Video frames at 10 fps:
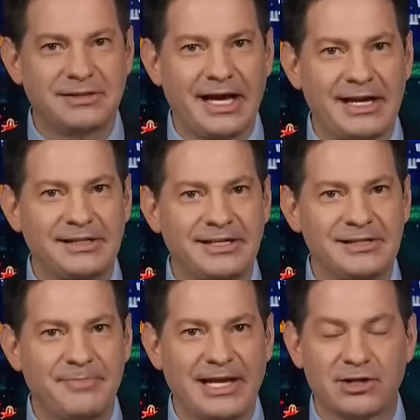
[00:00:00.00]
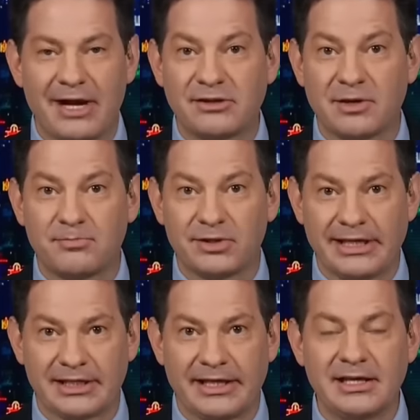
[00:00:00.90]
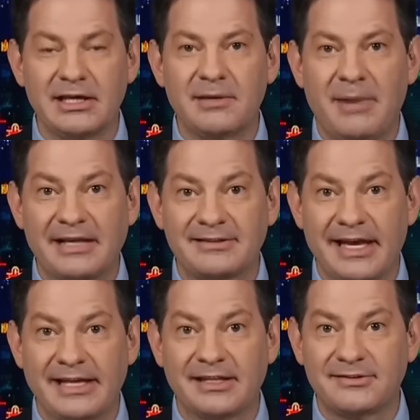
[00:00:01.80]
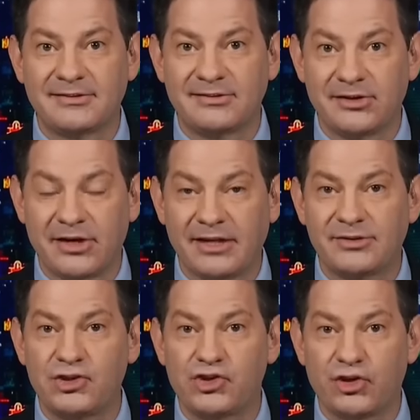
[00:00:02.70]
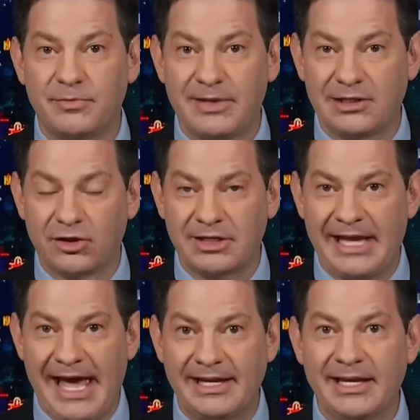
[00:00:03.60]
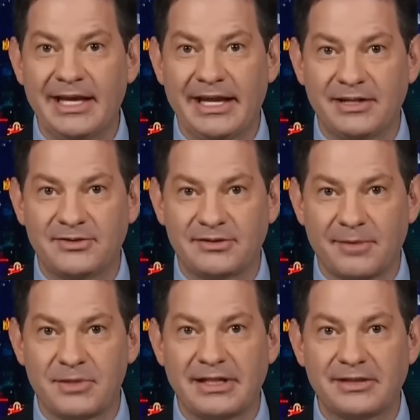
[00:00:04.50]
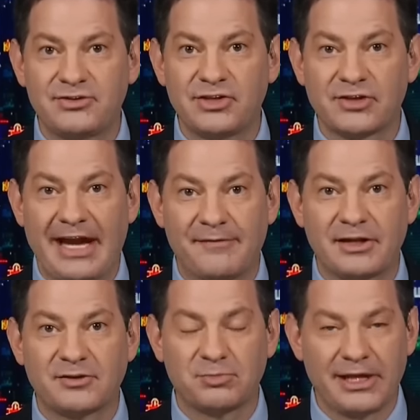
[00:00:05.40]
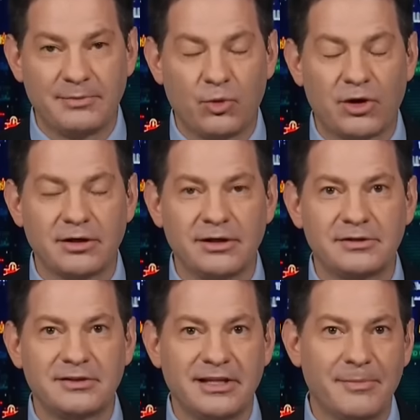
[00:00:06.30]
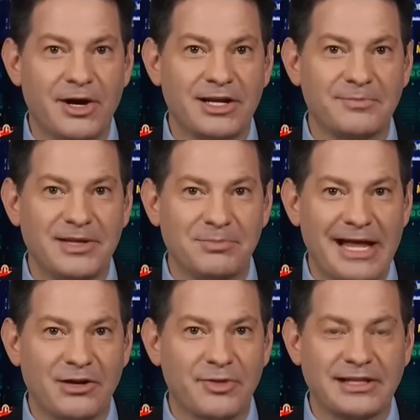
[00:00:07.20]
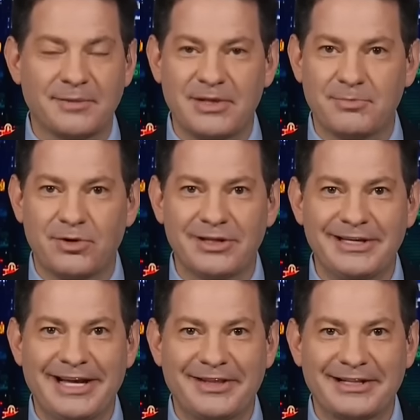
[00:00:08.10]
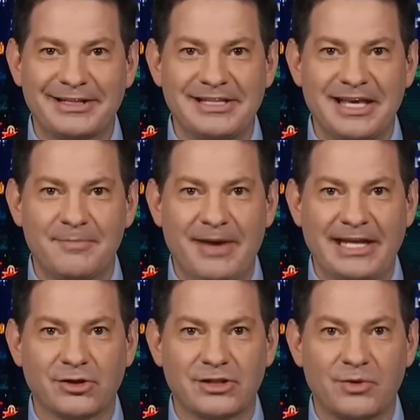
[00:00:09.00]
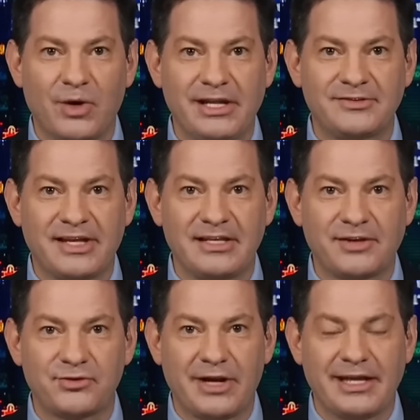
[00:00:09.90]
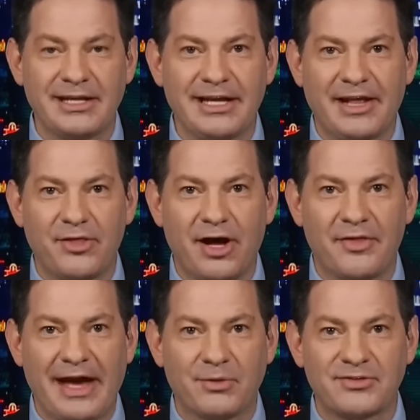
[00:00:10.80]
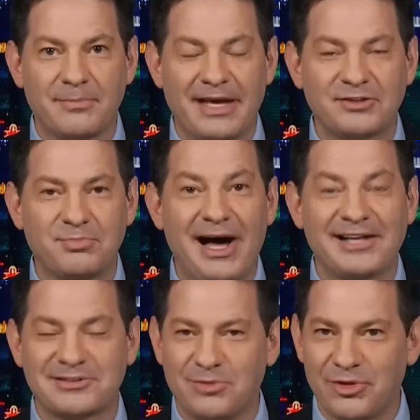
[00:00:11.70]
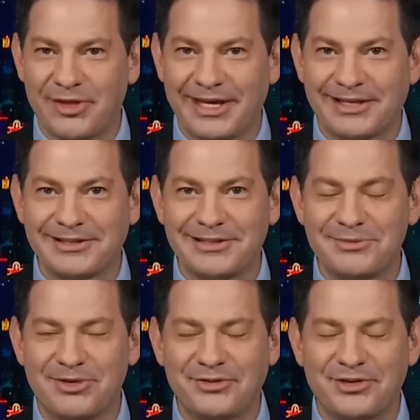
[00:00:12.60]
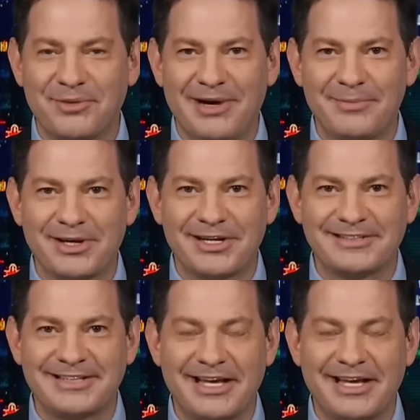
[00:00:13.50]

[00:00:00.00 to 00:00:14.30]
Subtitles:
kind of didn't bail her out completely by saying this is serious, it should be looked at, and it's something that she's going to have to explain more to the American people. I don't think the people at the Clinton campaign looked at what he said yesterday and thought that was the best possible thing President Obama could have said.